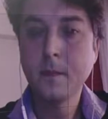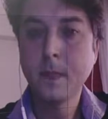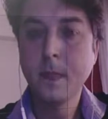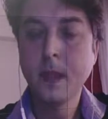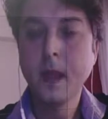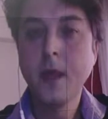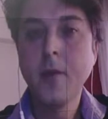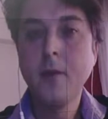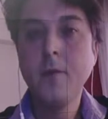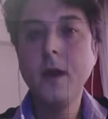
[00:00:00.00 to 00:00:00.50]

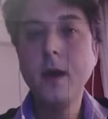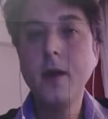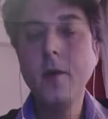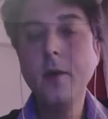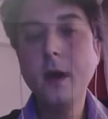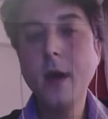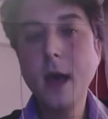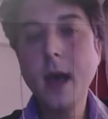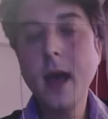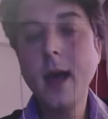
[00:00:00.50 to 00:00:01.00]
Well,
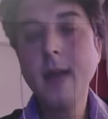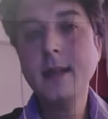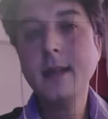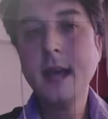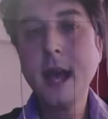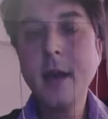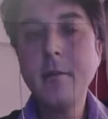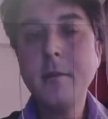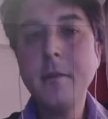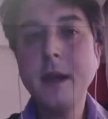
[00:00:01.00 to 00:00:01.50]
as I have
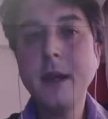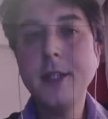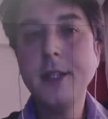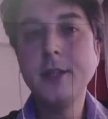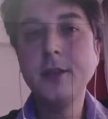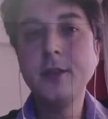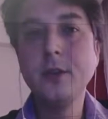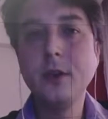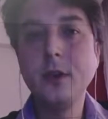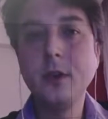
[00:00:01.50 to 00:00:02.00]
mentioned
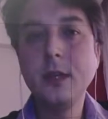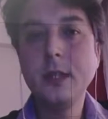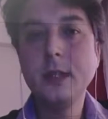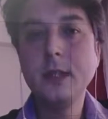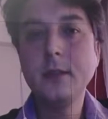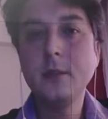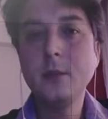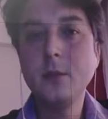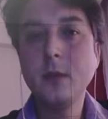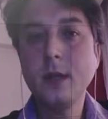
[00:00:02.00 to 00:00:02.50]
earlier,
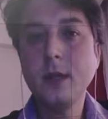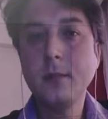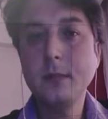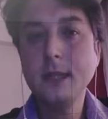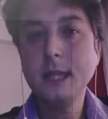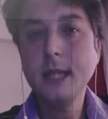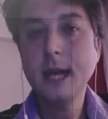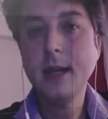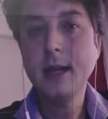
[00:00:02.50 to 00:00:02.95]
what began as a